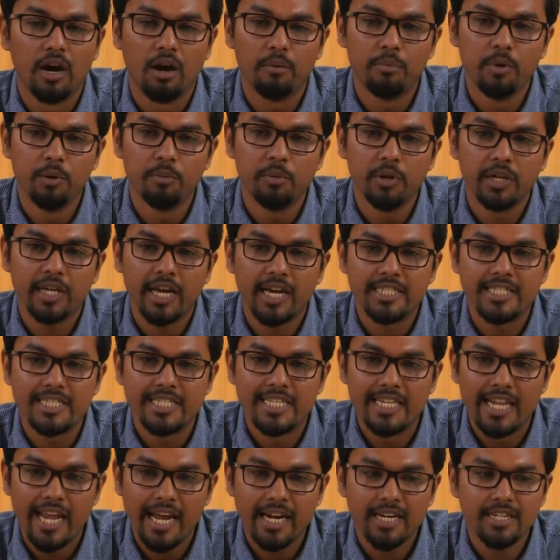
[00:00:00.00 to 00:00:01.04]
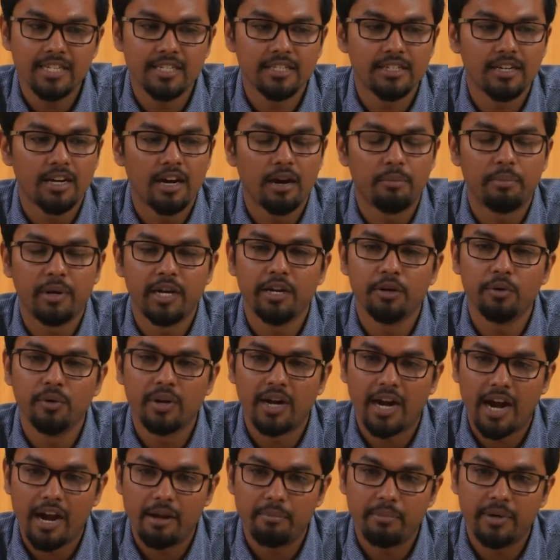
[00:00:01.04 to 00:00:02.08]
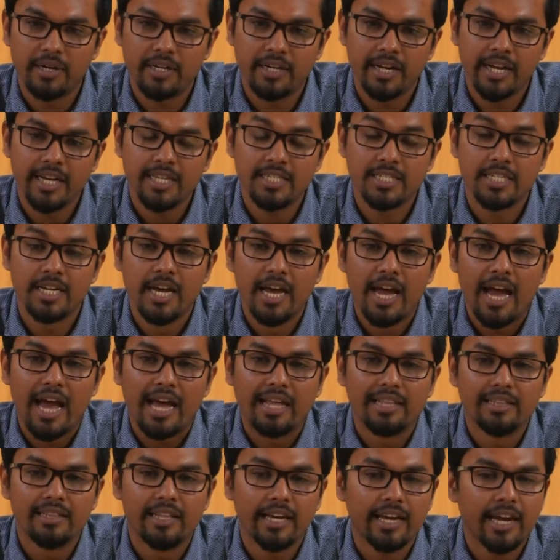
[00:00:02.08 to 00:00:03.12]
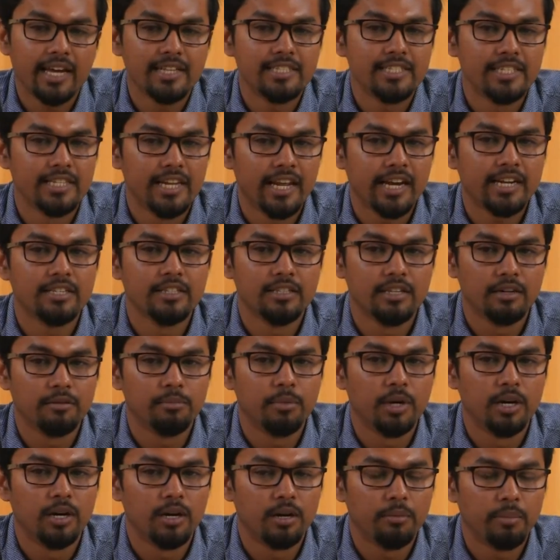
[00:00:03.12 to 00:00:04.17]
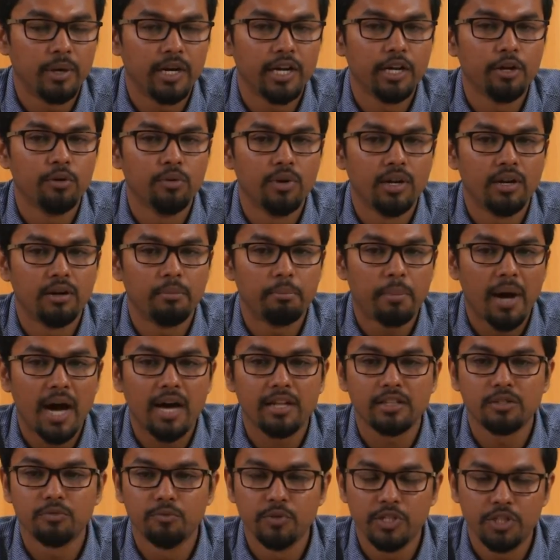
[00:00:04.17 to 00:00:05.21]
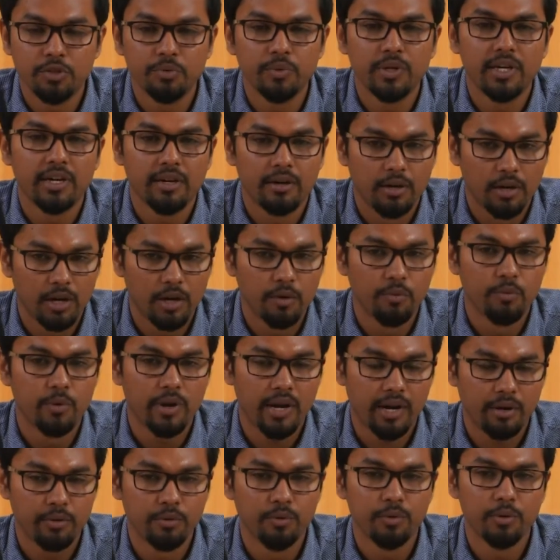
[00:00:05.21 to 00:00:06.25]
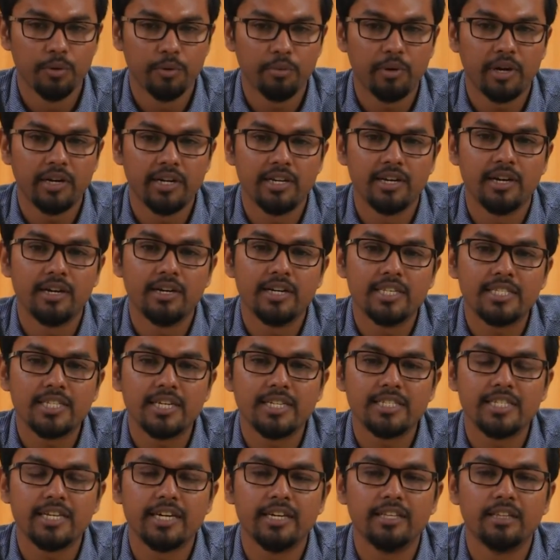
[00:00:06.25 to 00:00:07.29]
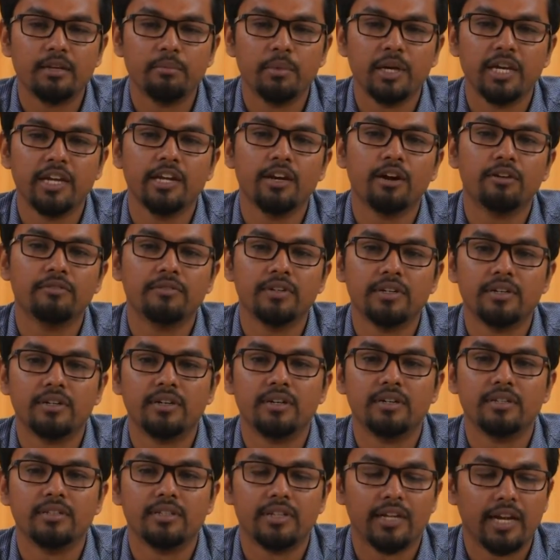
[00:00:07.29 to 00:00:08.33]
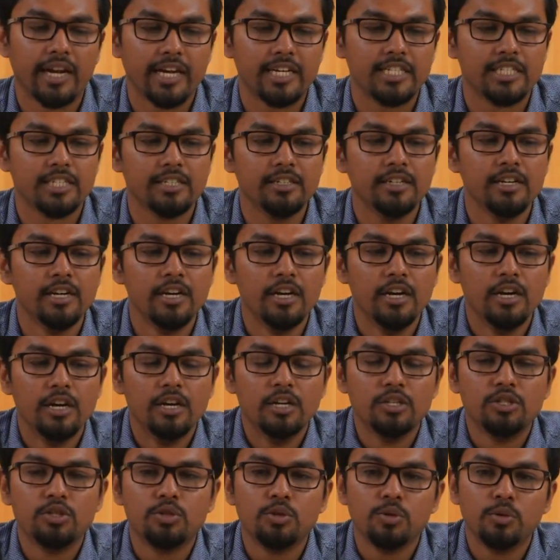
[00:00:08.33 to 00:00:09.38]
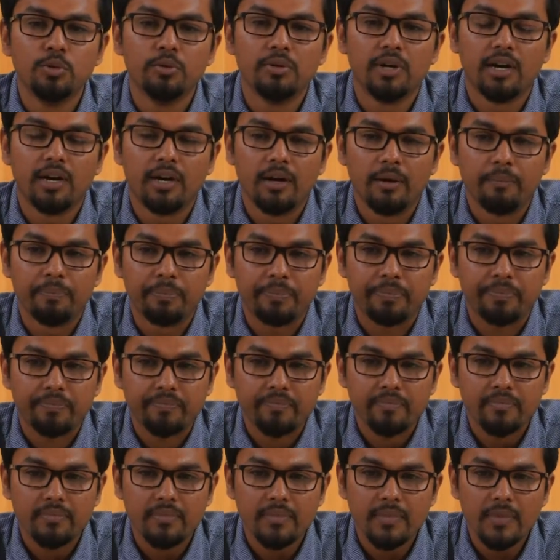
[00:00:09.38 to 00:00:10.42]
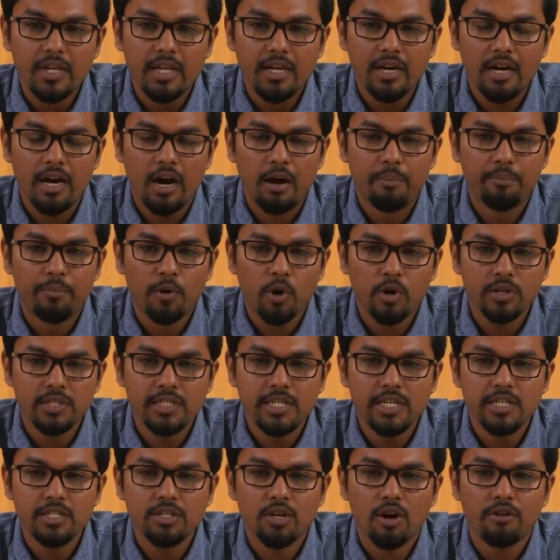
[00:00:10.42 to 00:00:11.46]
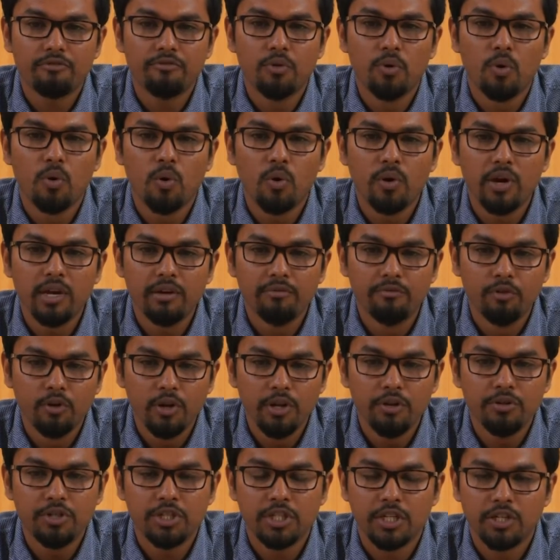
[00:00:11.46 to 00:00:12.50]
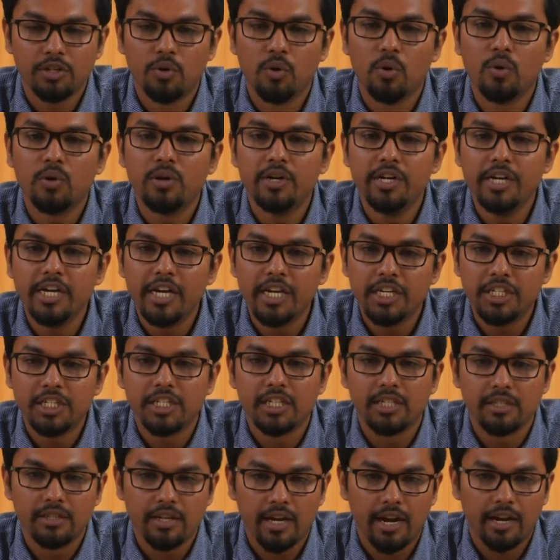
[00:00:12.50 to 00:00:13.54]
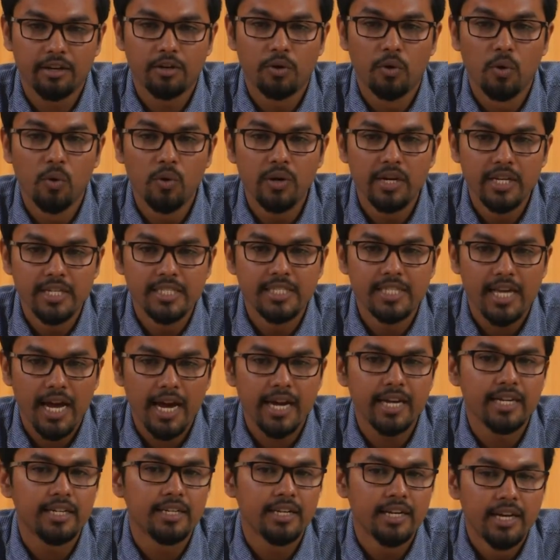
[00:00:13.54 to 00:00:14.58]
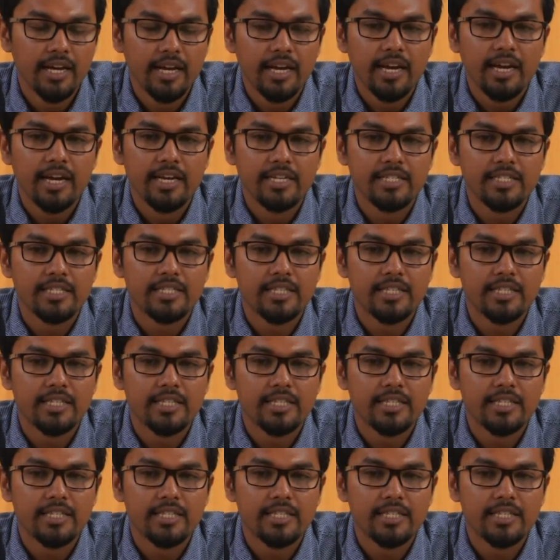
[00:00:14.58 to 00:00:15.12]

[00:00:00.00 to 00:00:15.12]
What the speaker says: people can select a particular hypertext, and they can select the particular path which we were discussing in the beginning of the lecture. So a process of co-evolution, co-creation and co-design is